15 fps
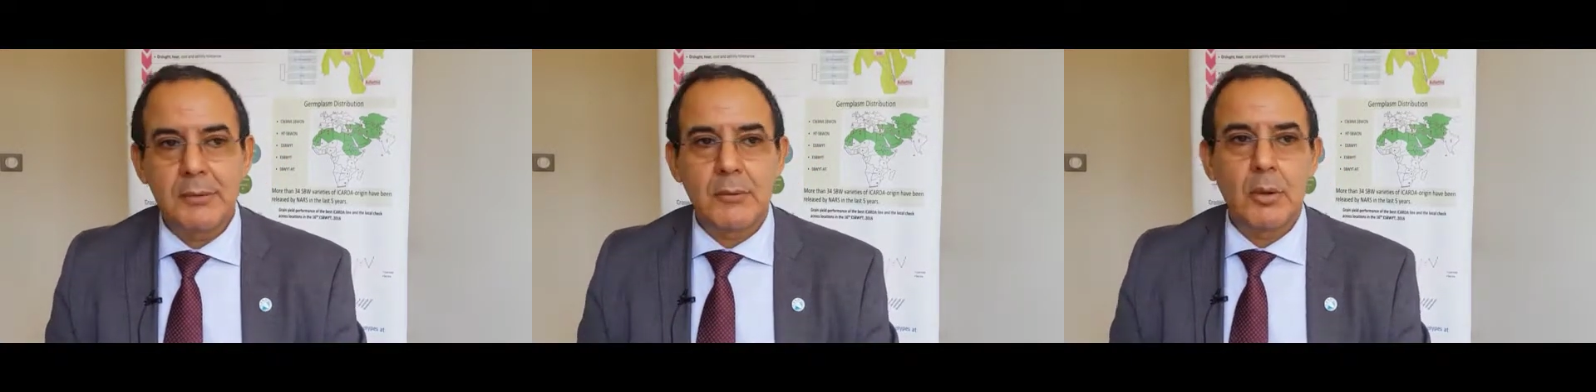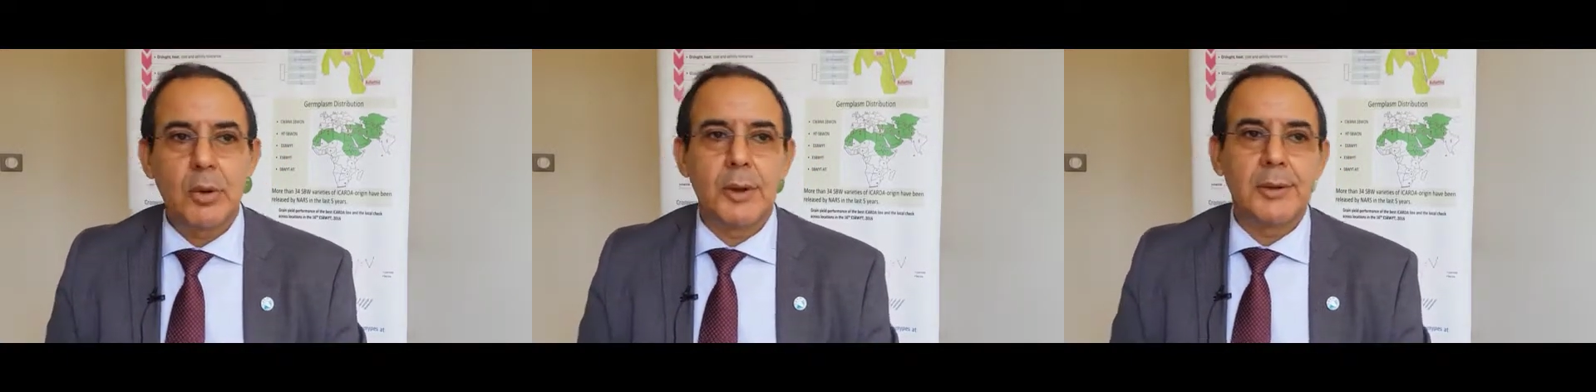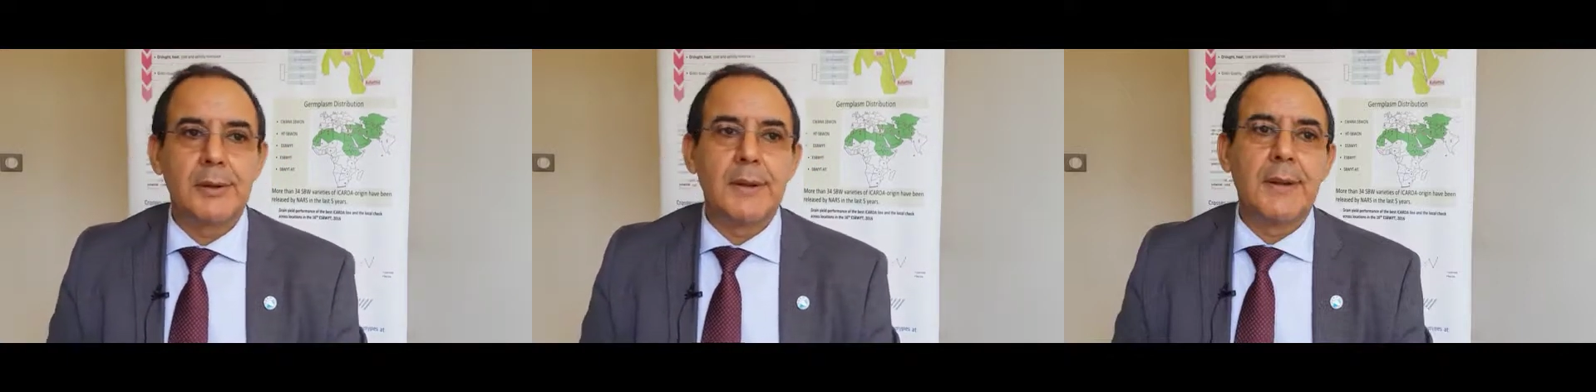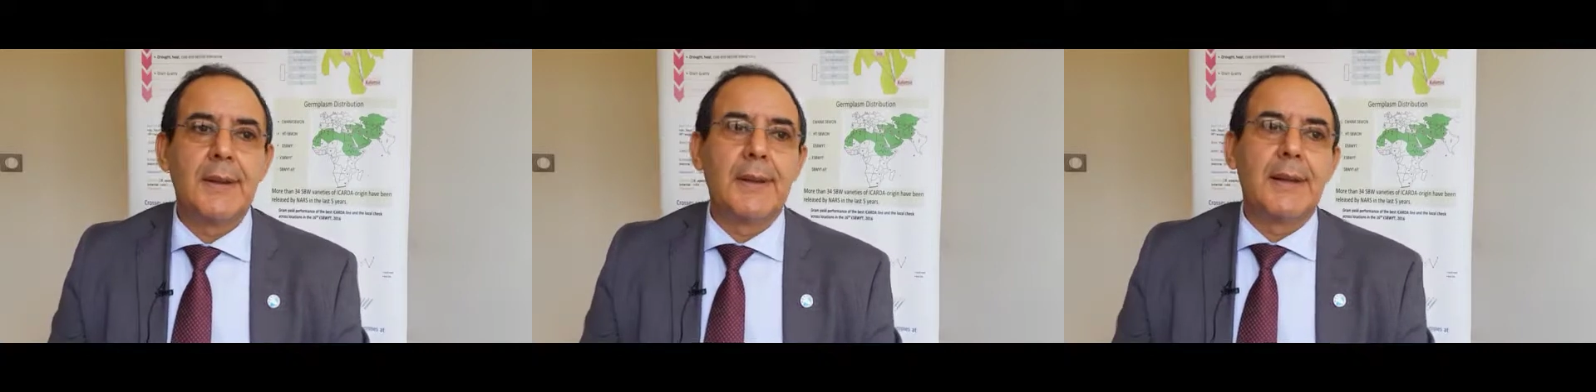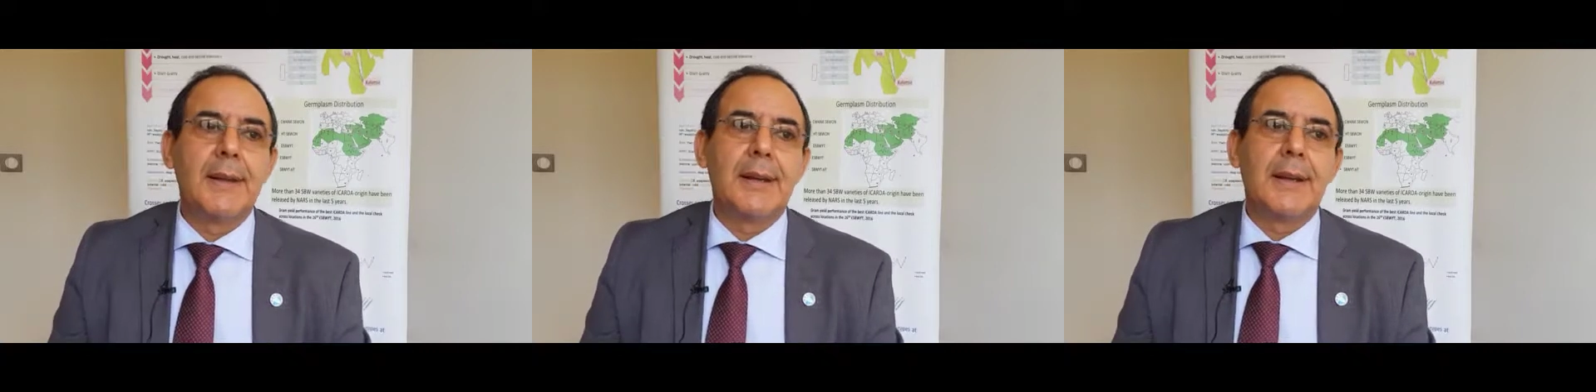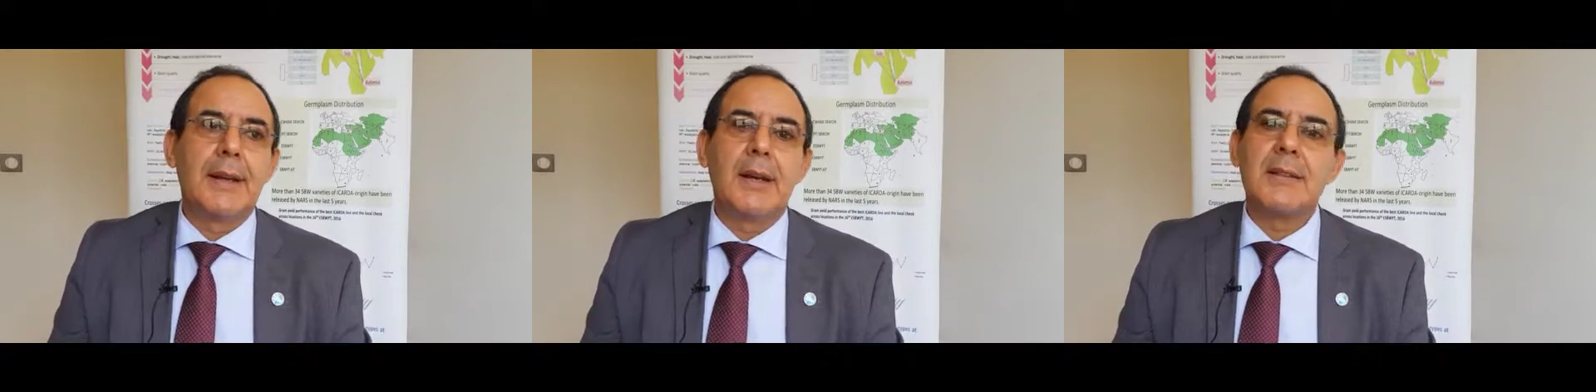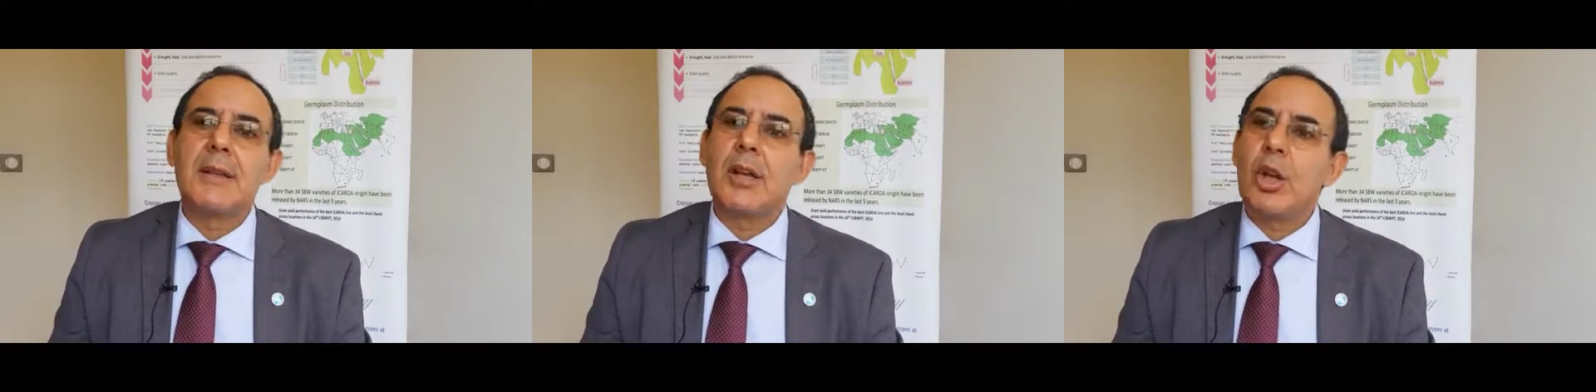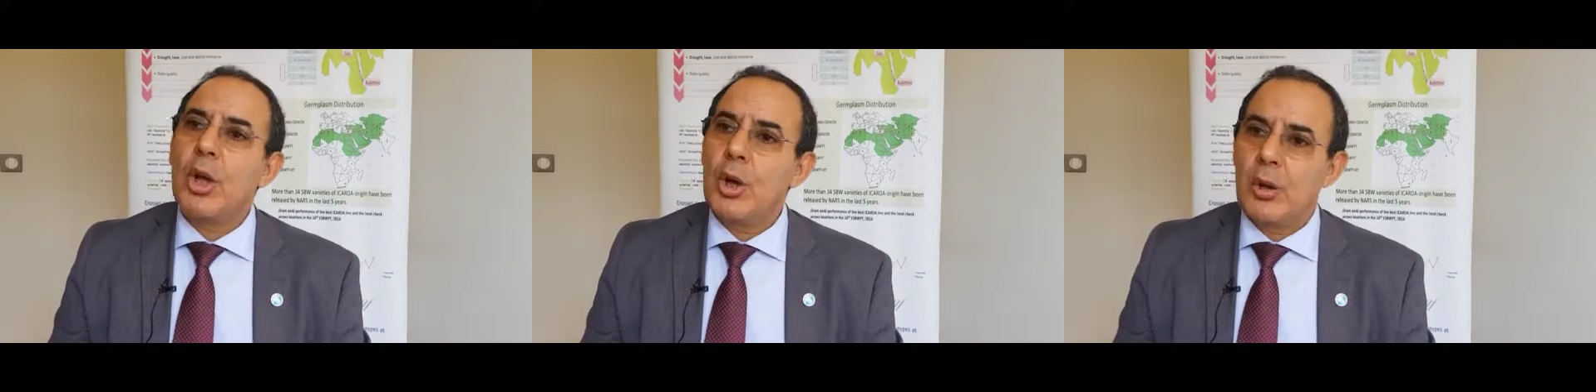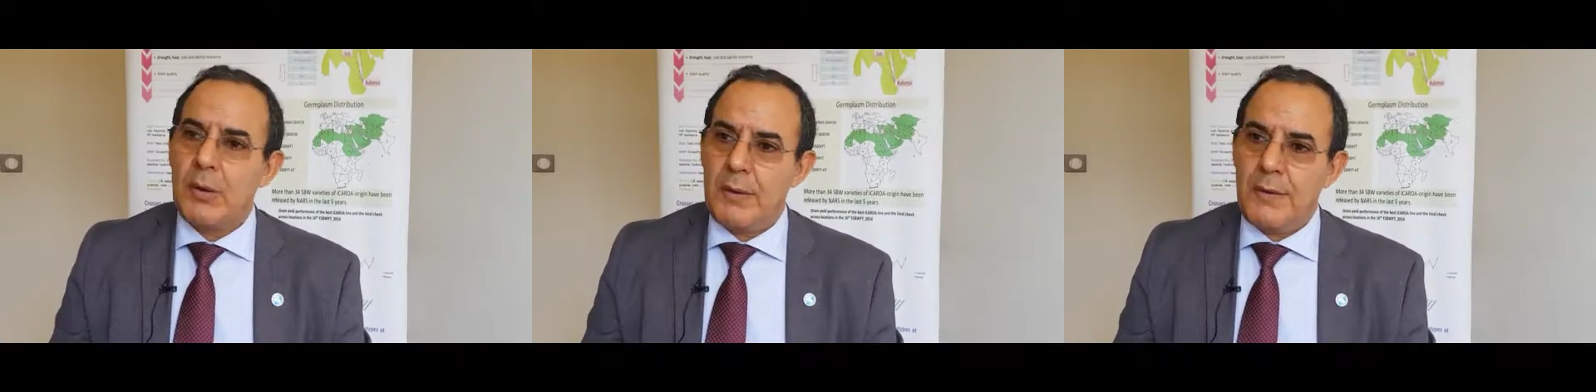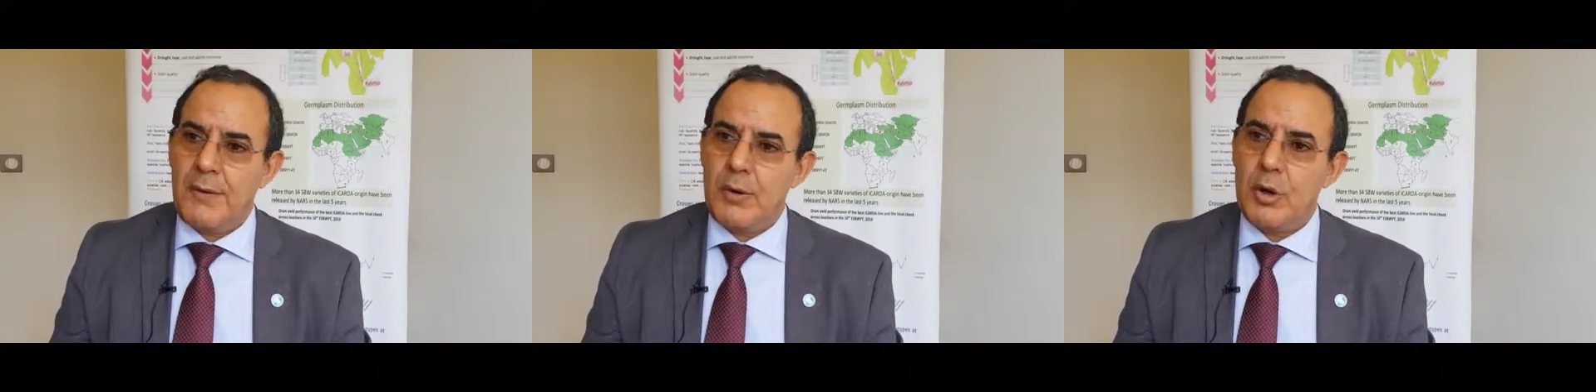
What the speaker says: where there is a lot of